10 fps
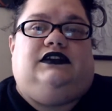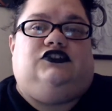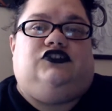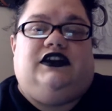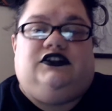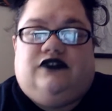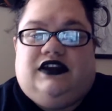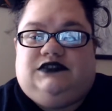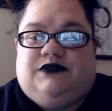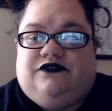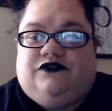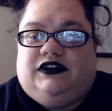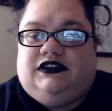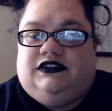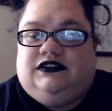trying to rest my foot.